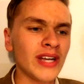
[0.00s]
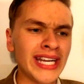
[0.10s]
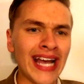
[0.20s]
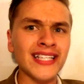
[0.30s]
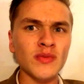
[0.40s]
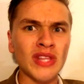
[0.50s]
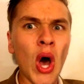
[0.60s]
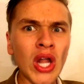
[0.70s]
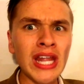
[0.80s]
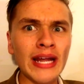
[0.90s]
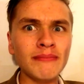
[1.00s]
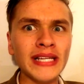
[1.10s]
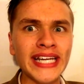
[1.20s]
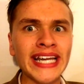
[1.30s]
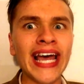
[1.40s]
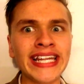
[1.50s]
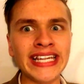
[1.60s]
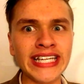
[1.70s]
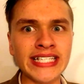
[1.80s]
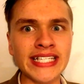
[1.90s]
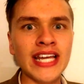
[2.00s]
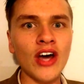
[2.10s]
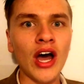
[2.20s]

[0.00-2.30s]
it ends with Hotline Bling and Liz and